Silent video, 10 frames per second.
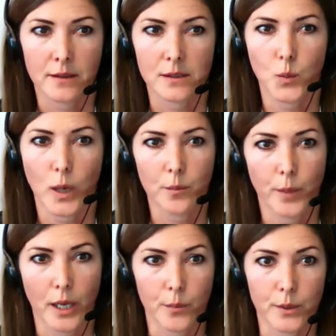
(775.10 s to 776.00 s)
this white
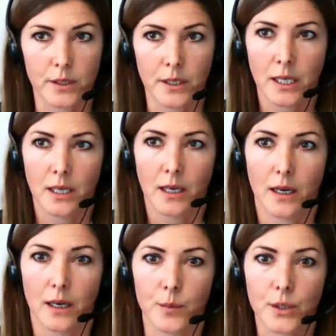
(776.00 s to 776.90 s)
paper
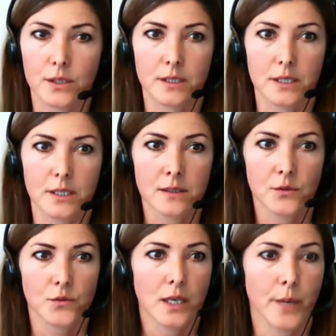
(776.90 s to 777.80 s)
because it doesn't
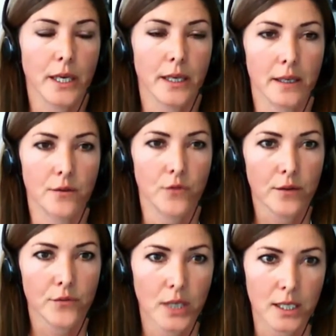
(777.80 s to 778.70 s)
really make any
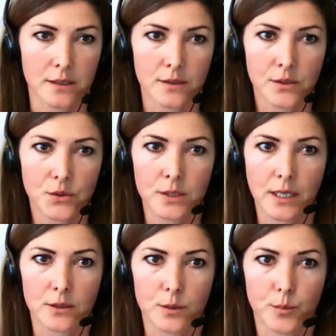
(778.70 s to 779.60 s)
reference to
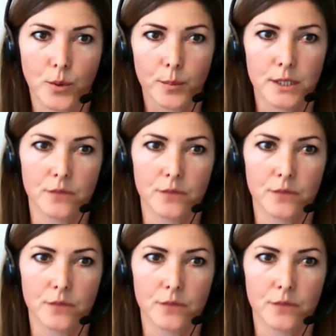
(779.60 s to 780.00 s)
intellectual property